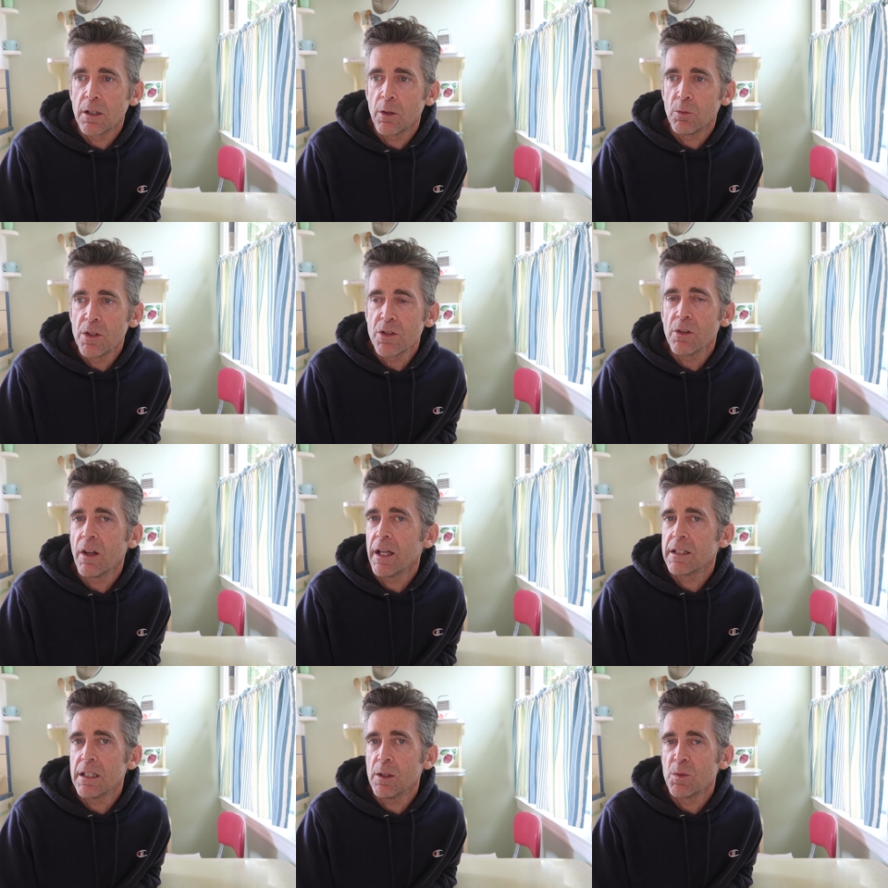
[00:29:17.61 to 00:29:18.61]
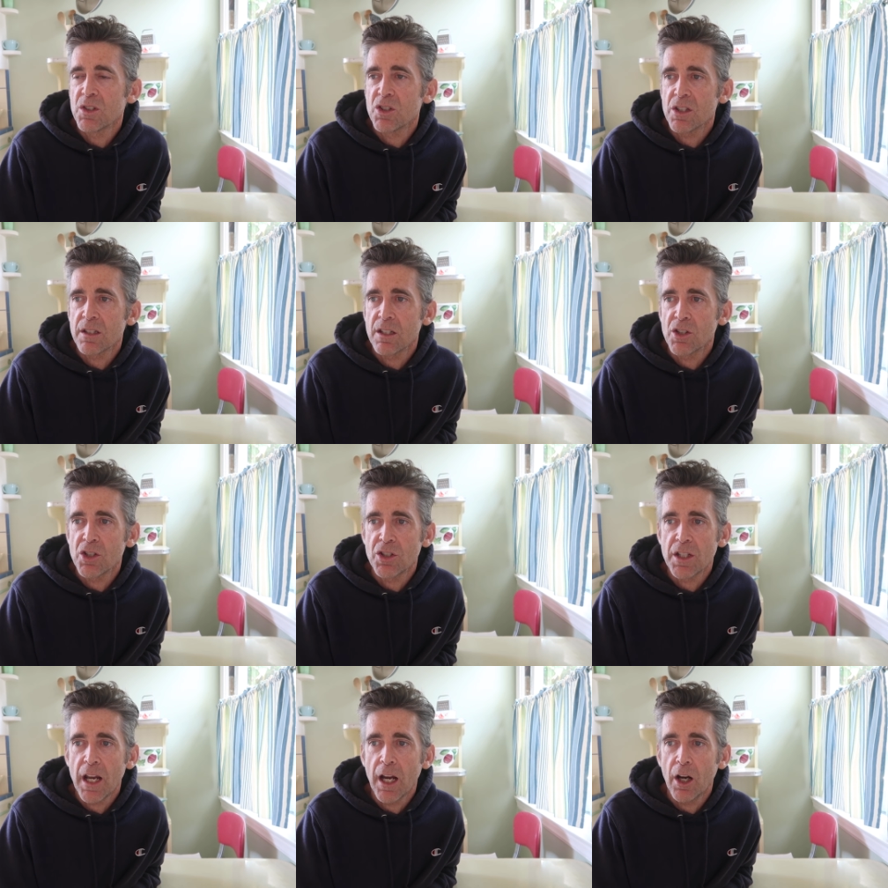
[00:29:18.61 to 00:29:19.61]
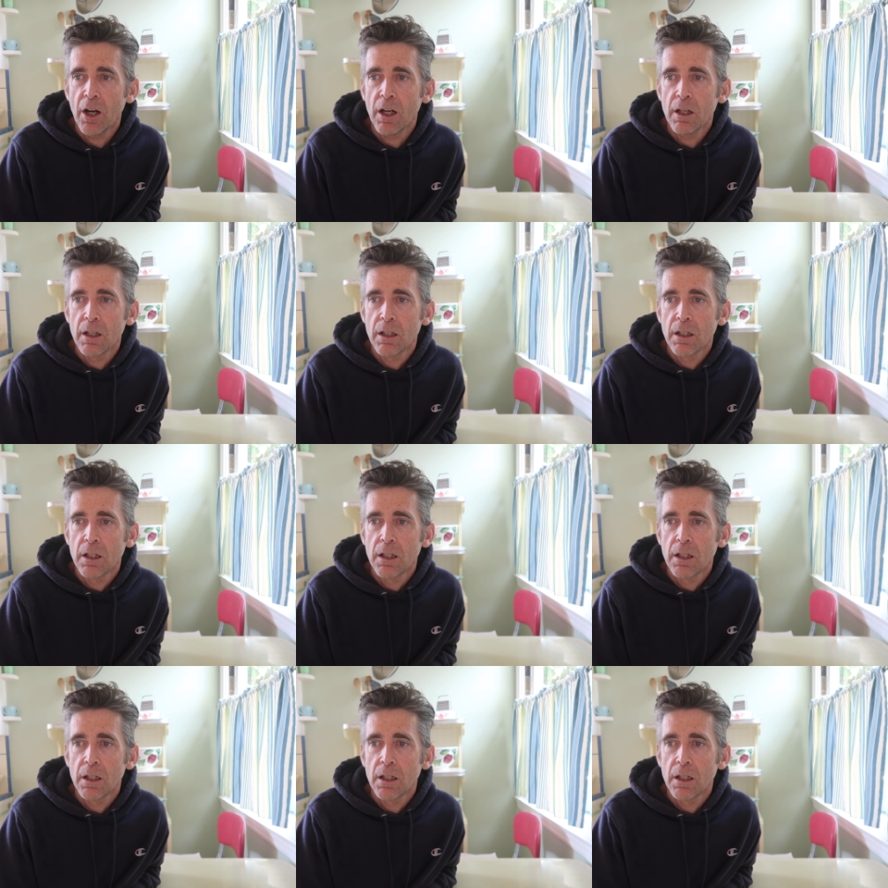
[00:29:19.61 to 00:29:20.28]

the original idea was just to share